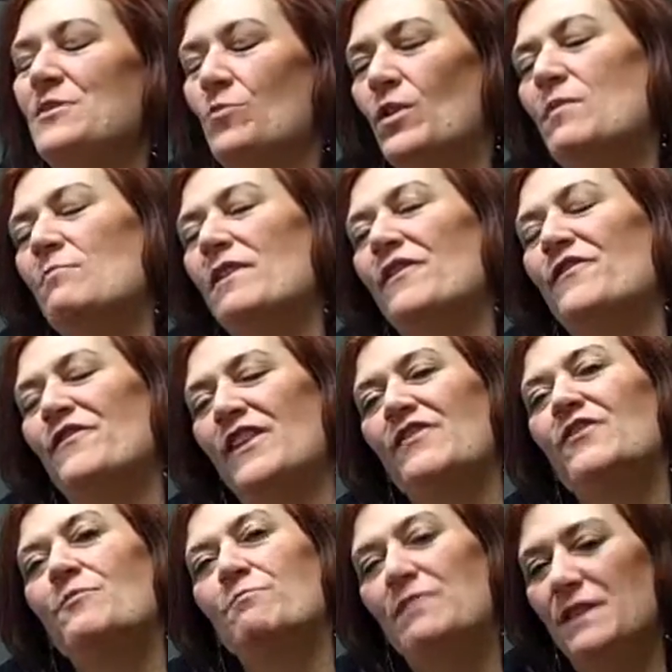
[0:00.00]
one of my
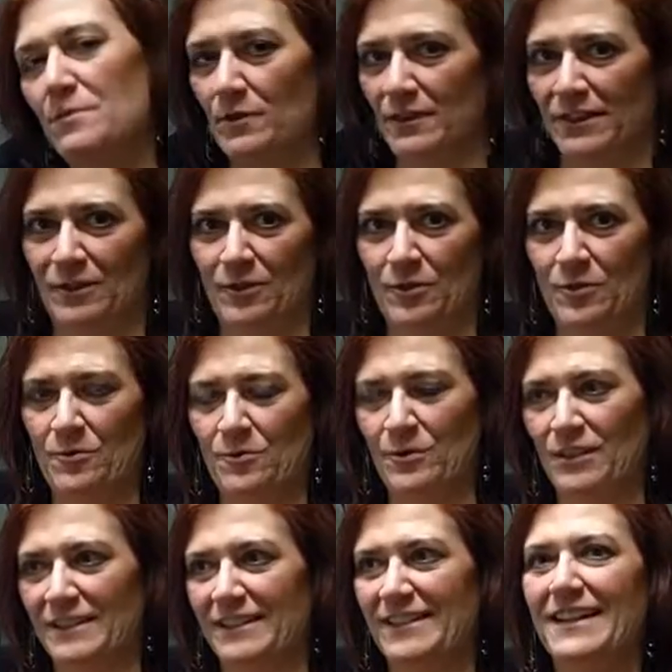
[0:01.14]
favorite people in the whole
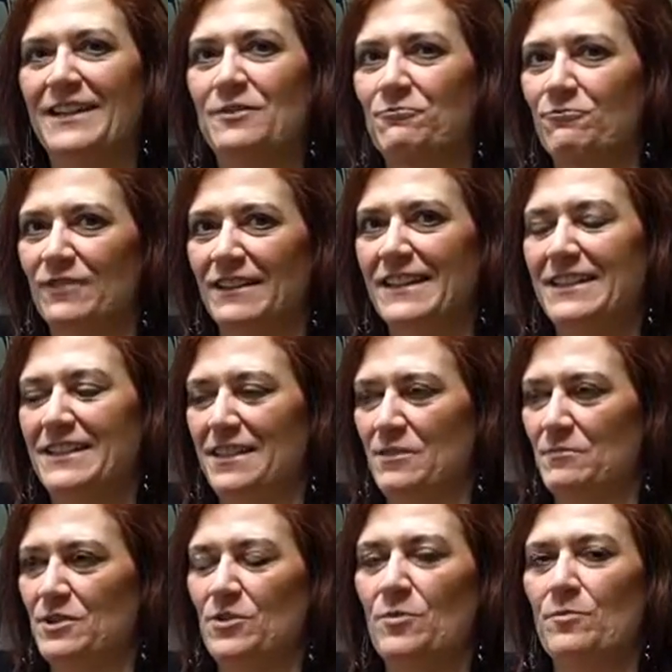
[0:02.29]
world, and I can relate to him
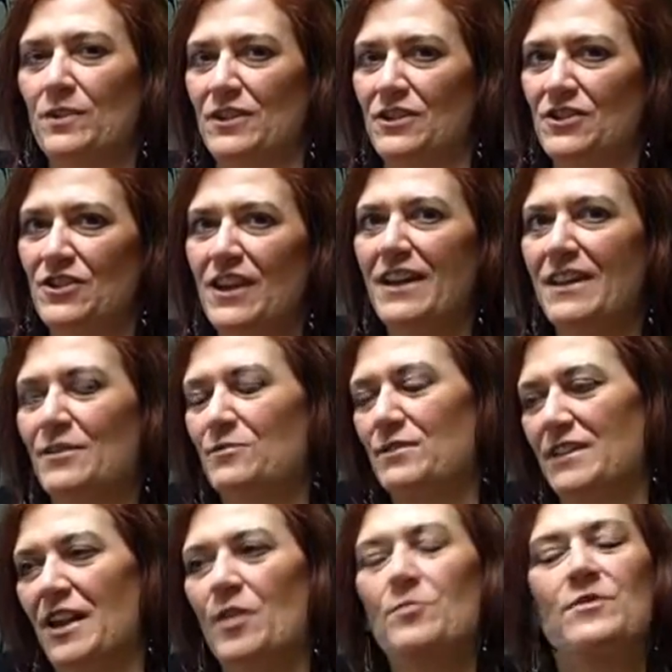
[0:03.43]
so much. It was
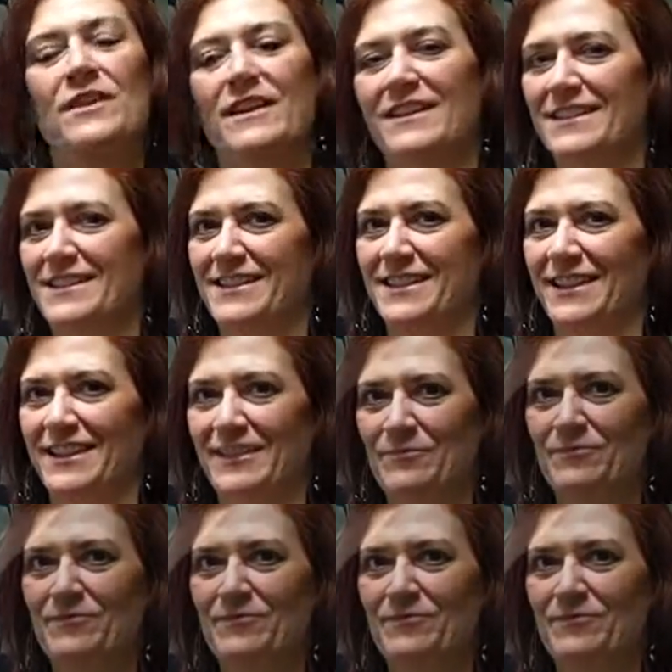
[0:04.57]
Albert Einstein,